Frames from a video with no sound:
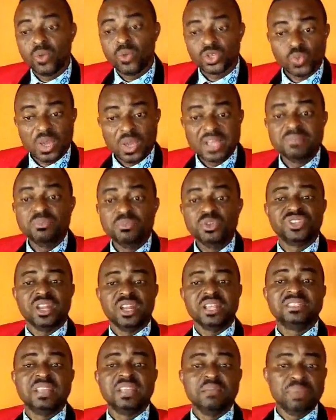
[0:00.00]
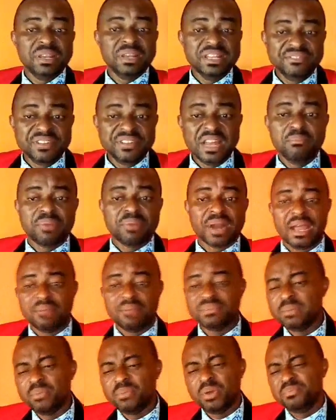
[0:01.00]
That was why Muslims, they believe in
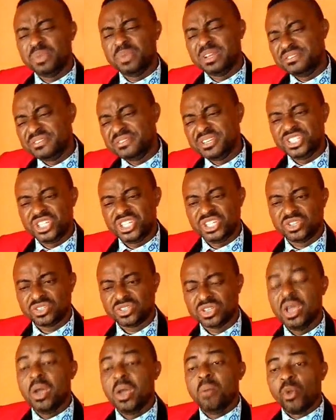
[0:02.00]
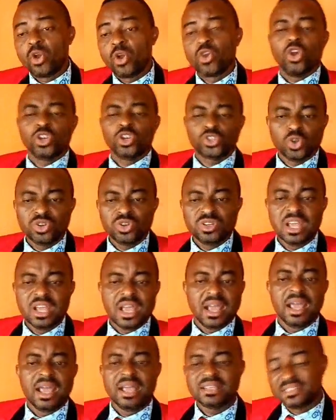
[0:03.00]
Abraham, they don't believe in Jesus. But God
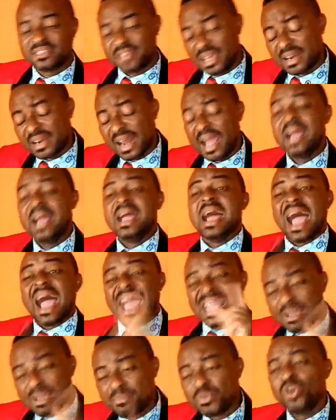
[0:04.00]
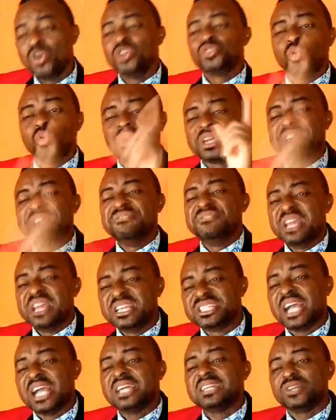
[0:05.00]
told Sarah, I am going to
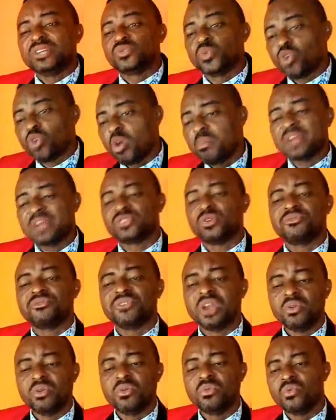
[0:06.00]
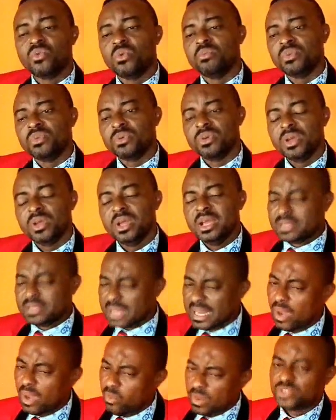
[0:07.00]
give you a child that will come out of your womb.
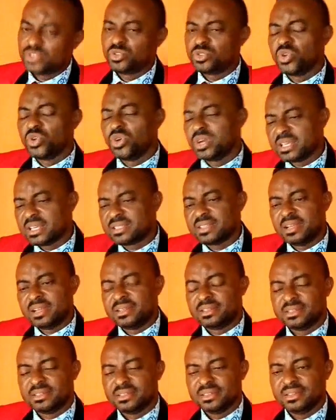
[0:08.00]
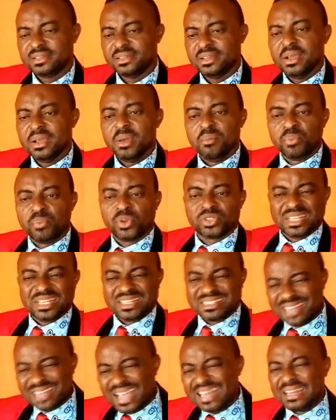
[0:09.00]
Now I want you to understand.
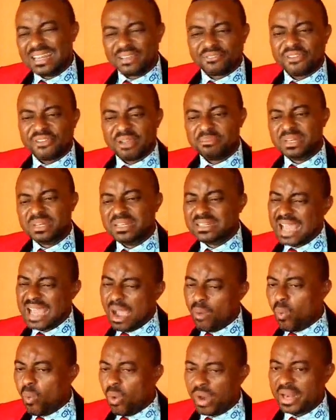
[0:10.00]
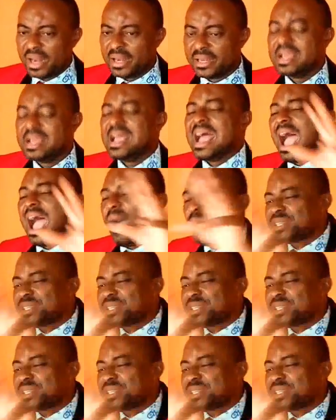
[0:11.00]
But inside the family, they are quarreling.